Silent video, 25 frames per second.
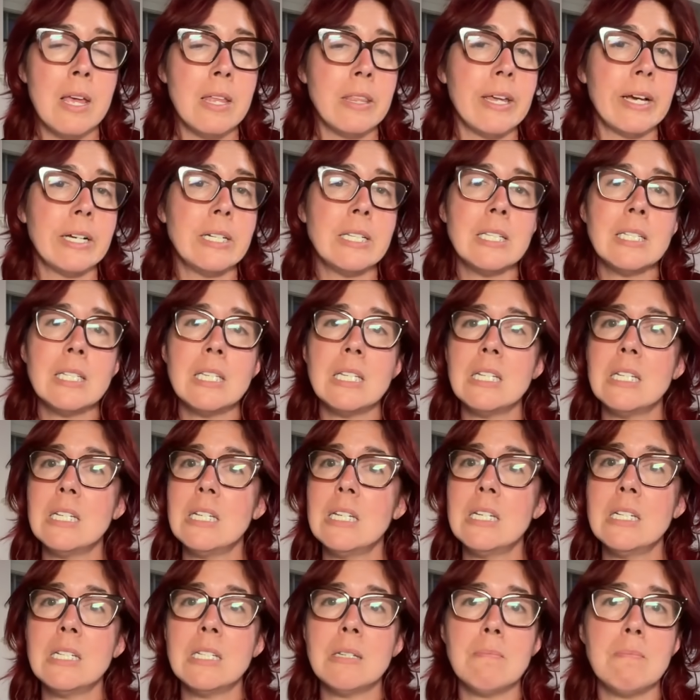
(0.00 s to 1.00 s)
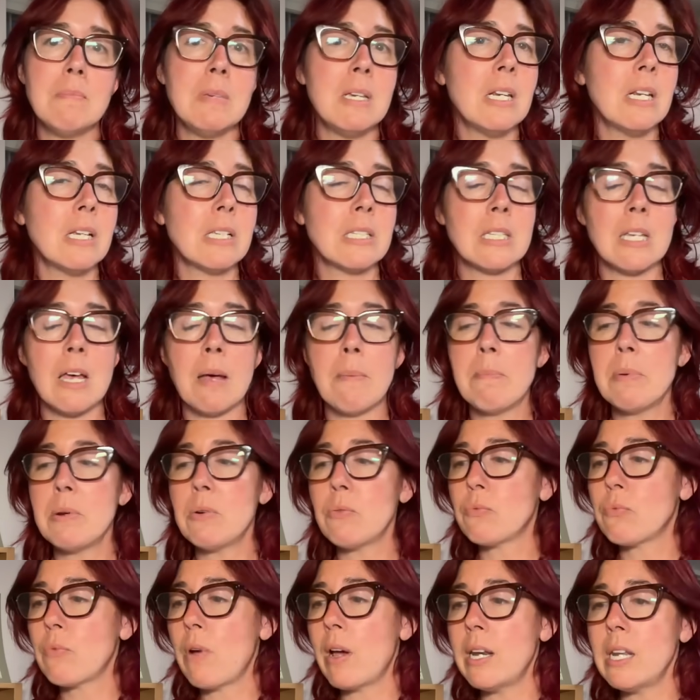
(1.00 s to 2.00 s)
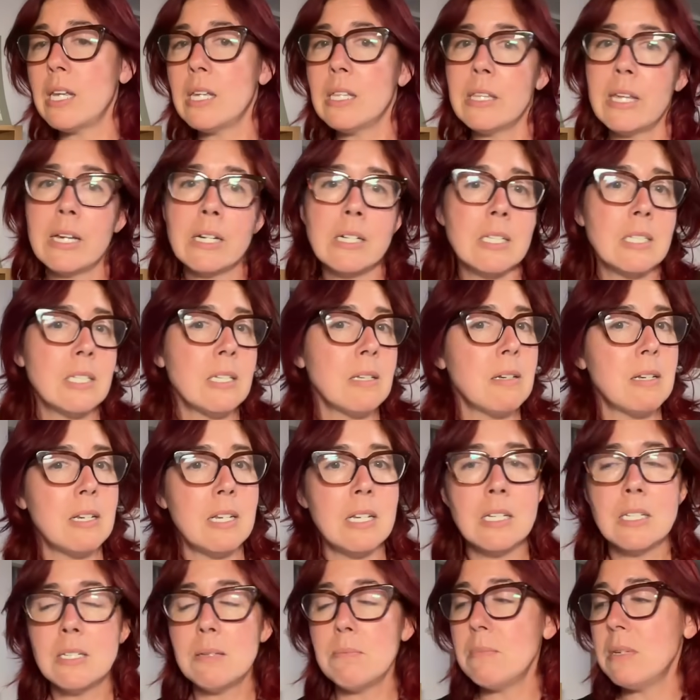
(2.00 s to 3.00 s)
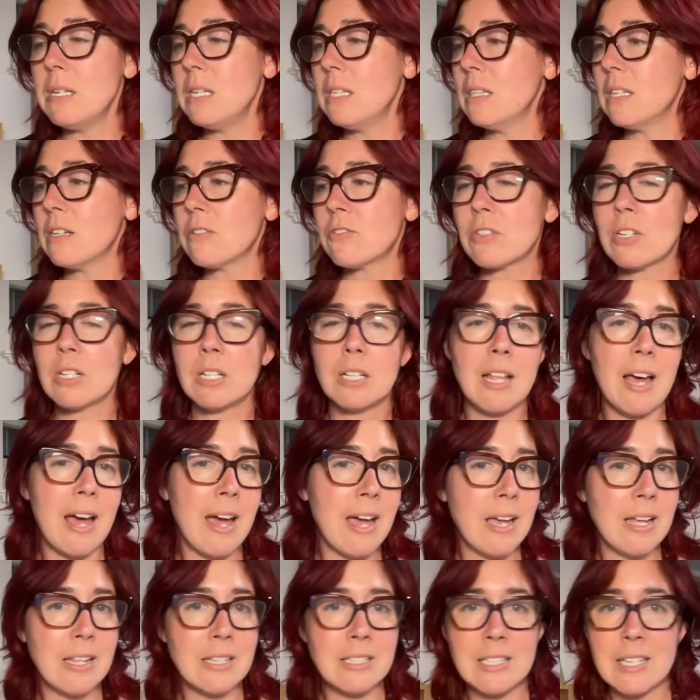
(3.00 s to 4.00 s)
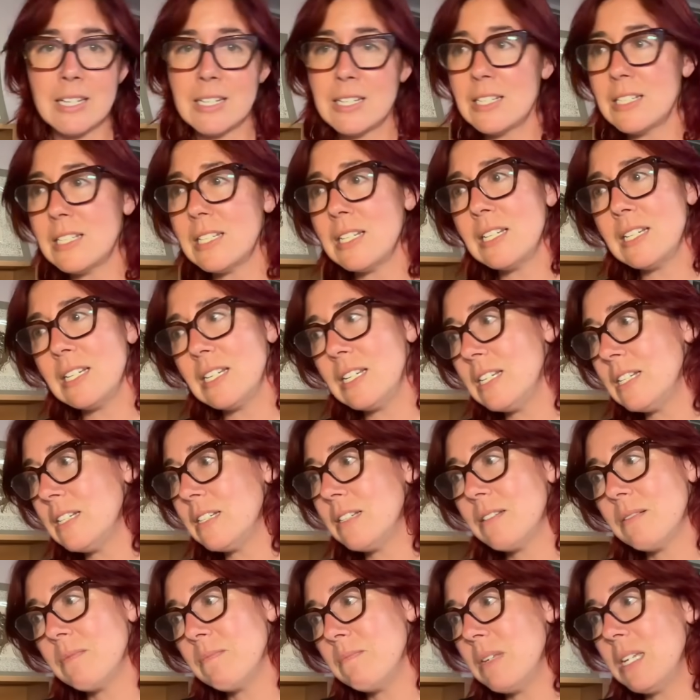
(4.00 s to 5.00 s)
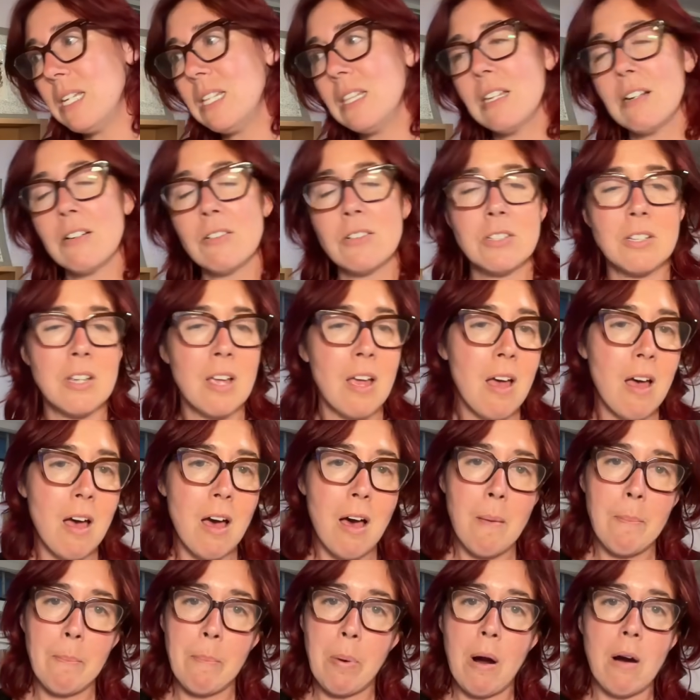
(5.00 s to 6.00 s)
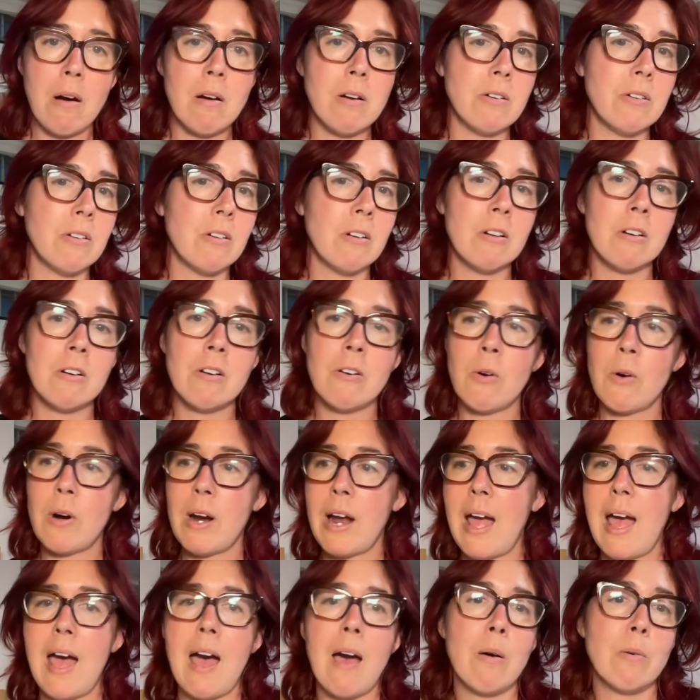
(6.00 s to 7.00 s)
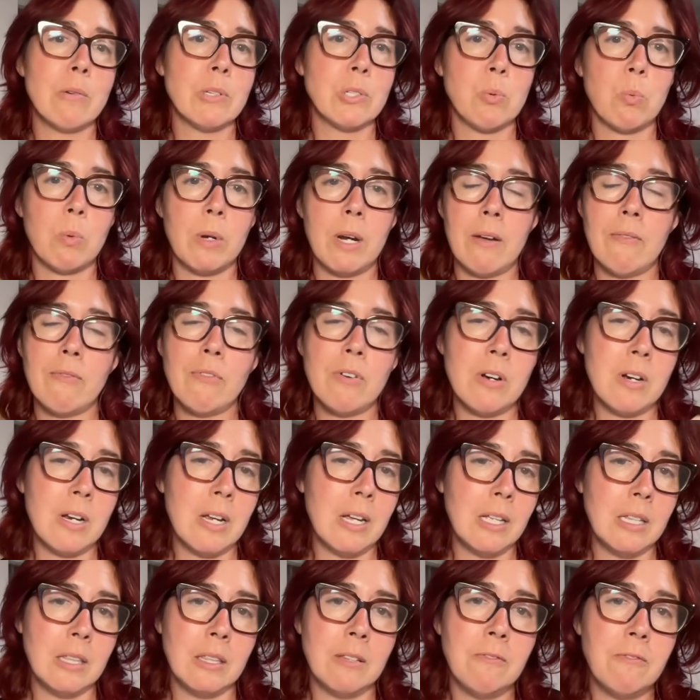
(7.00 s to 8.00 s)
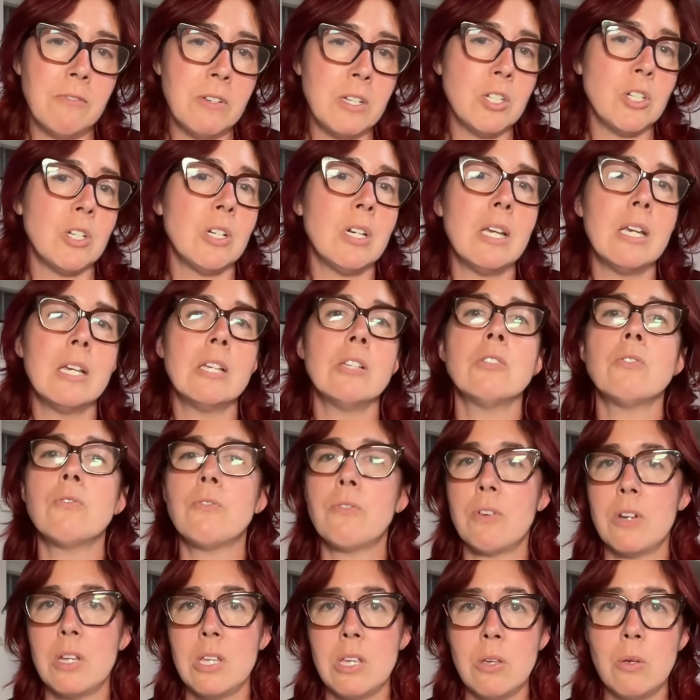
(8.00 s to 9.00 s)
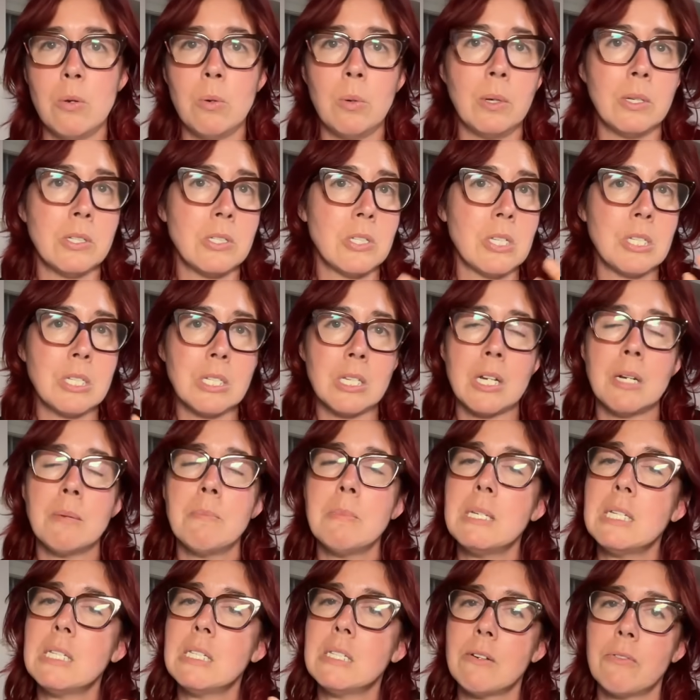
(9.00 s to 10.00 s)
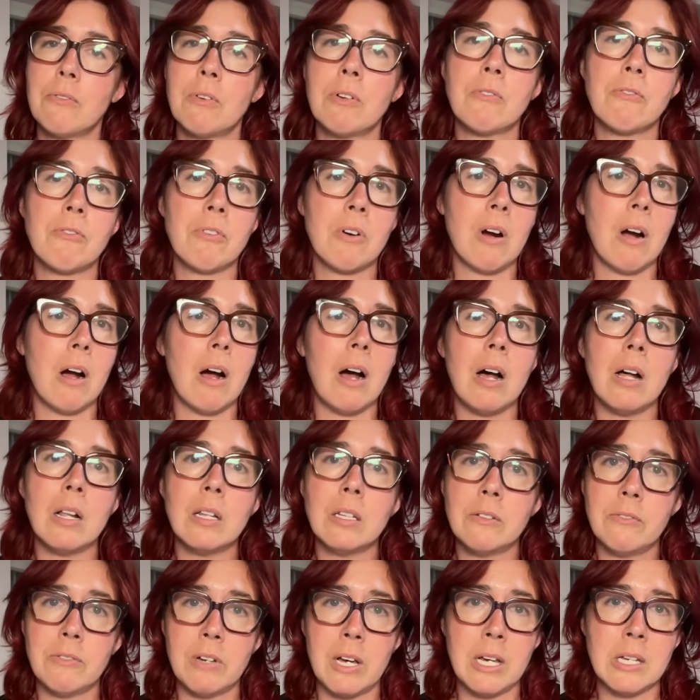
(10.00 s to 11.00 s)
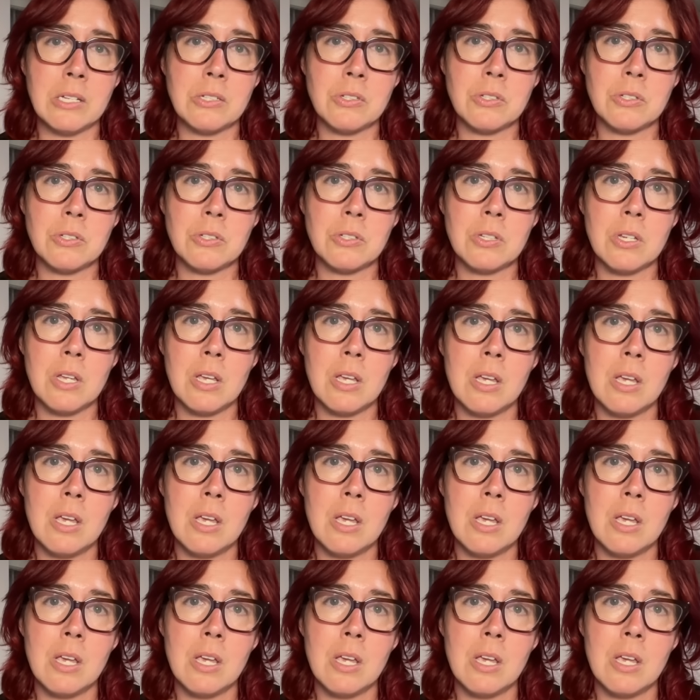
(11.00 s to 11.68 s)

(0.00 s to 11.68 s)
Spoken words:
That doesn't need to mean it's up and running. That doesn't need to mean there's clients. That doesn't need to mean there's a partner or a house, whatever the vision is for you, because it's going to be different for all of us.